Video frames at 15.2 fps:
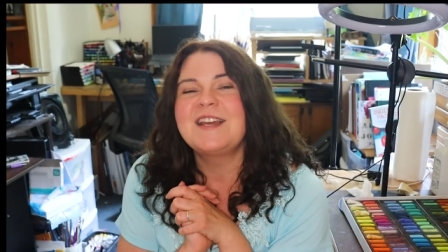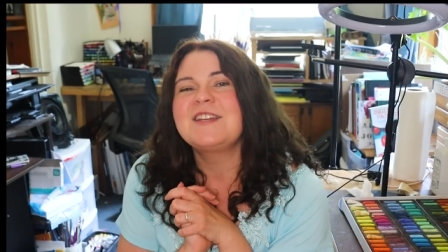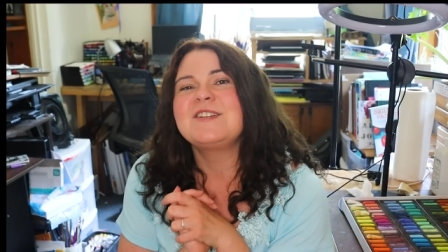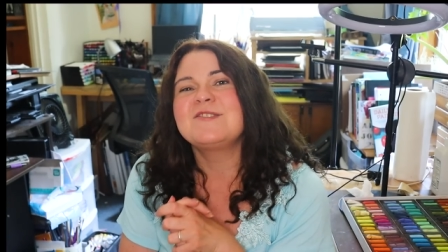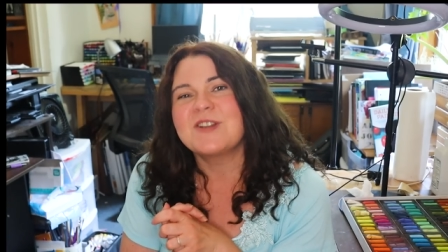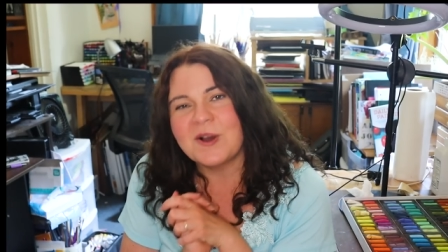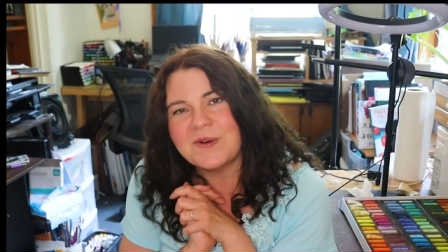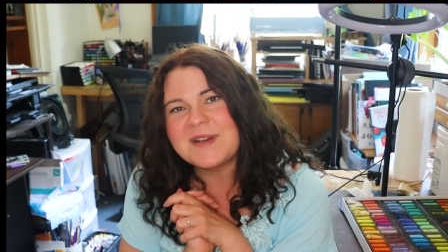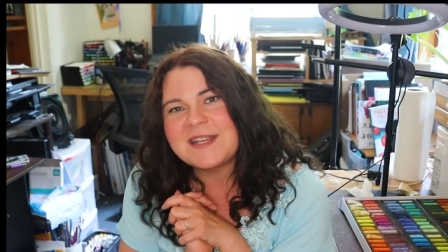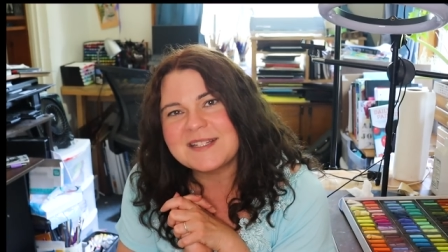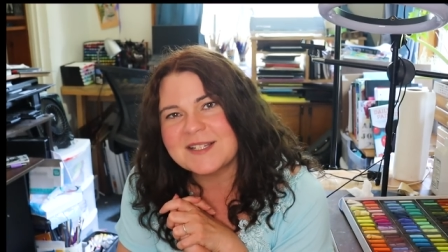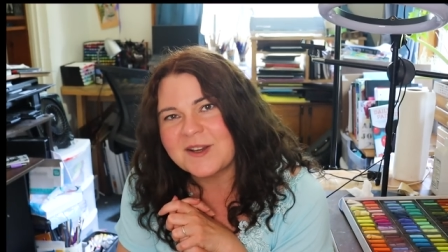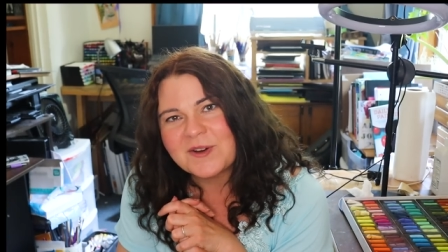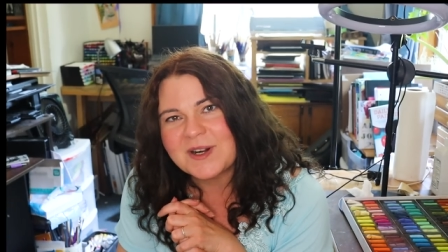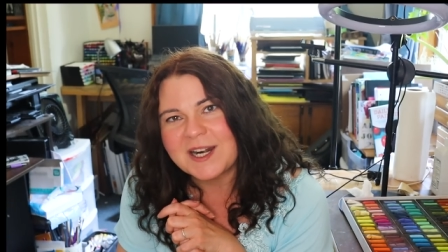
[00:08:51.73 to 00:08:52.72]
You don't need
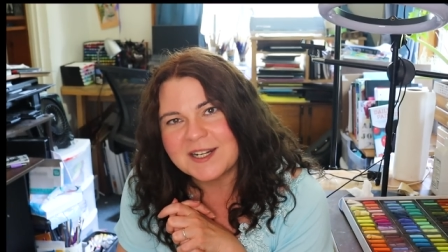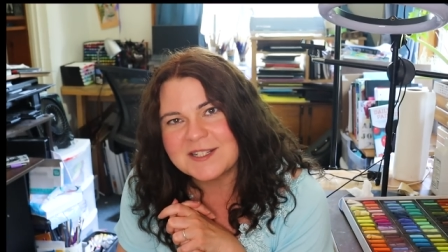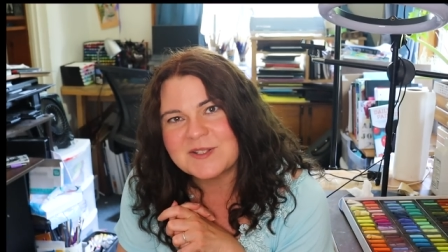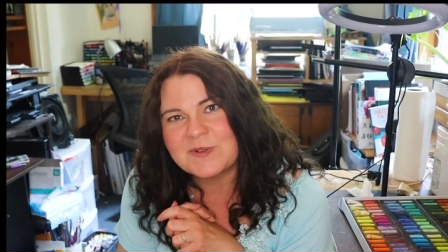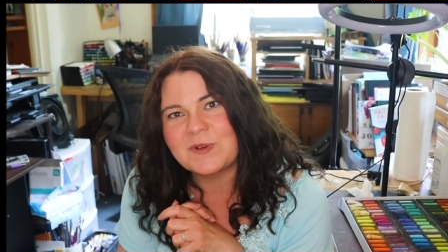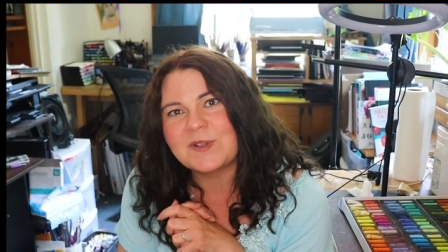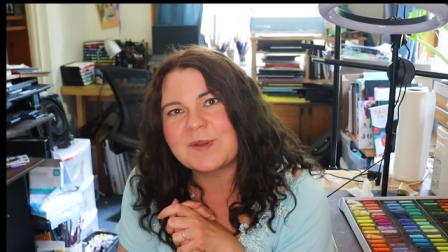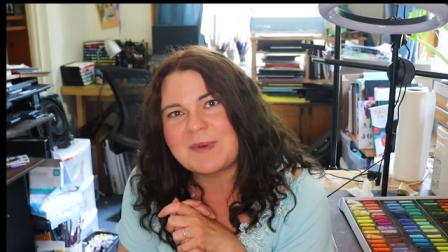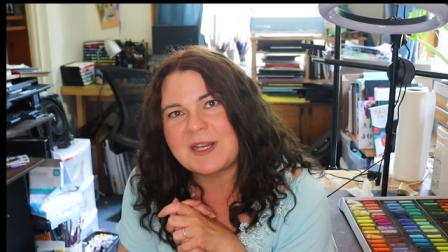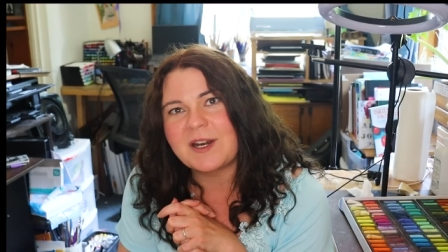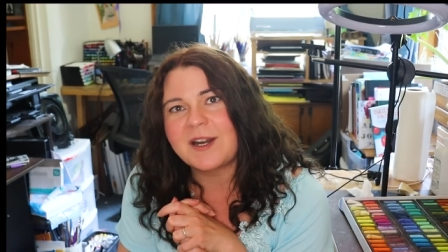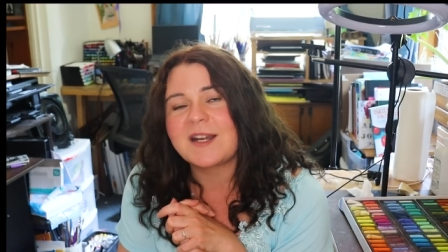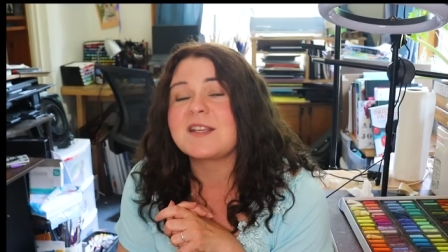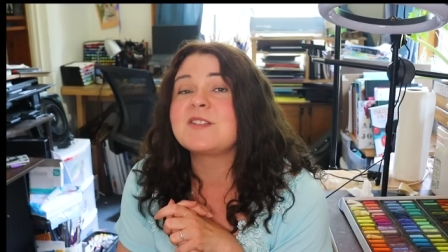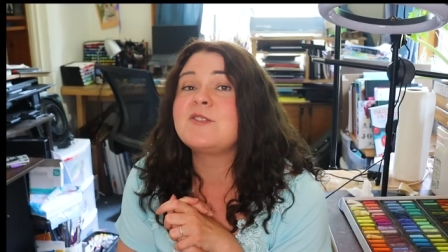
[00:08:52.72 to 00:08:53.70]
to go to art school to be an
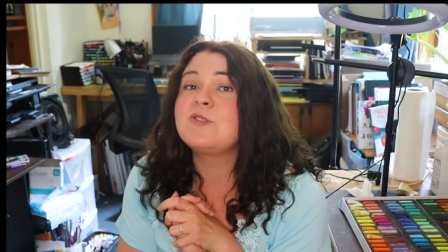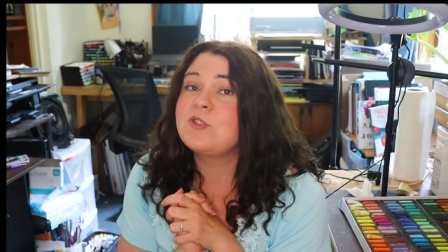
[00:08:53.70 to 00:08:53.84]
artist.